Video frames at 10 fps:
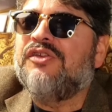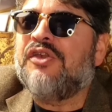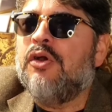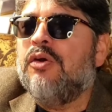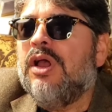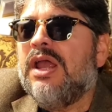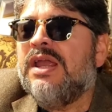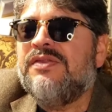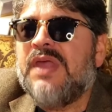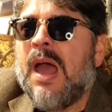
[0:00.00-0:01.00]
so
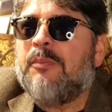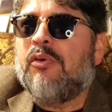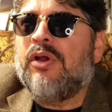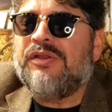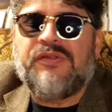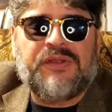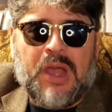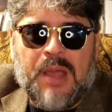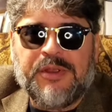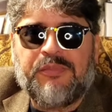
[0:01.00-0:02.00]
in that point in the
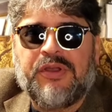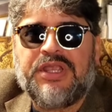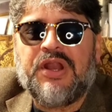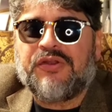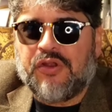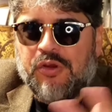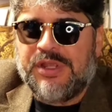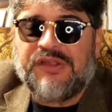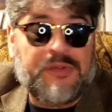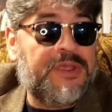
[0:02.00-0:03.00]
comic book,
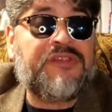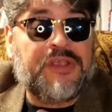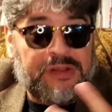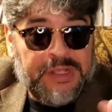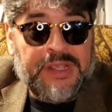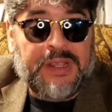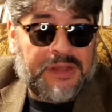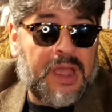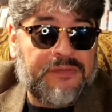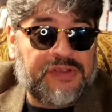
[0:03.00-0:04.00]
Kirby has to
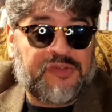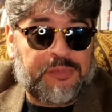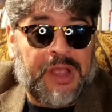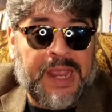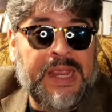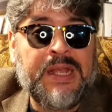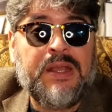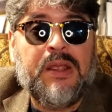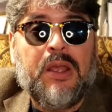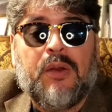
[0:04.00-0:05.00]
basically kind of
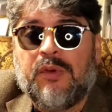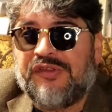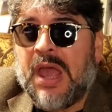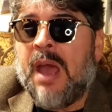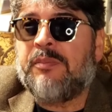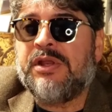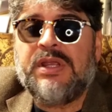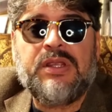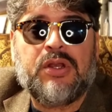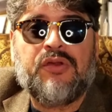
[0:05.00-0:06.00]
explain what's
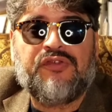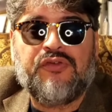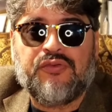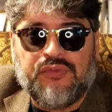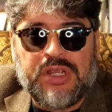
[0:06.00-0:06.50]
happening, to the